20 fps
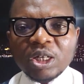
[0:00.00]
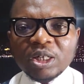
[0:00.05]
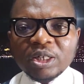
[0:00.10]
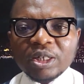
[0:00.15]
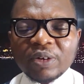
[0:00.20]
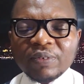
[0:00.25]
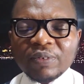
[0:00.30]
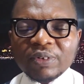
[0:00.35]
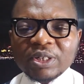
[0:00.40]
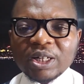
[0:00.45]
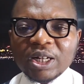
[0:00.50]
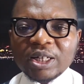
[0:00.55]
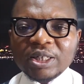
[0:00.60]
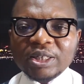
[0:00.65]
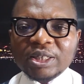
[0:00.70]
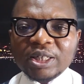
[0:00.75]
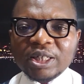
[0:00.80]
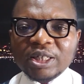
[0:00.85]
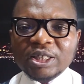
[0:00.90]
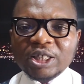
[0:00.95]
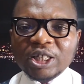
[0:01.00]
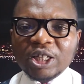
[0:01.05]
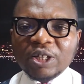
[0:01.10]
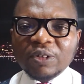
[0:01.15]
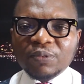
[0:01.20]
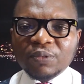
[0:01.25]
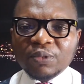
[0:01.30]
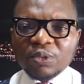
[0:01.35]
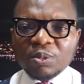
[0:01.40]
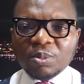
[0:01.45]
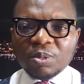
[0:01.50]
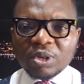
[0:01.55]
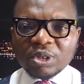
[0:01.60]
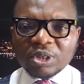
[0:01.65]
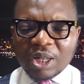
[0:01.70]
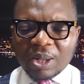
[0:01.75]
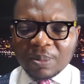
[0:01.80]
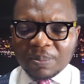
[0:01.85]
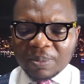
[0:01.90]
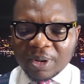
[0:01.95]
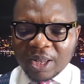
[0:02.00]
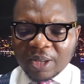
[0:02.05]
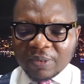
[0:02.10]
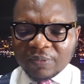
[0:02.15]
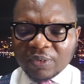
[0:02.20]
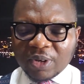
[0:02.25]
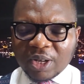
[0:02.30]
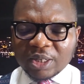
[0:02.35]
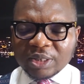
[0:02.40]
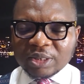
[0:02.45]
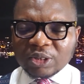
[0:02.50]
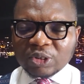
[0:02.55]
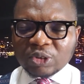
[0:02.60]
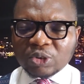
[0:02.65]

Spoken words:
Driver's license if you must apply as a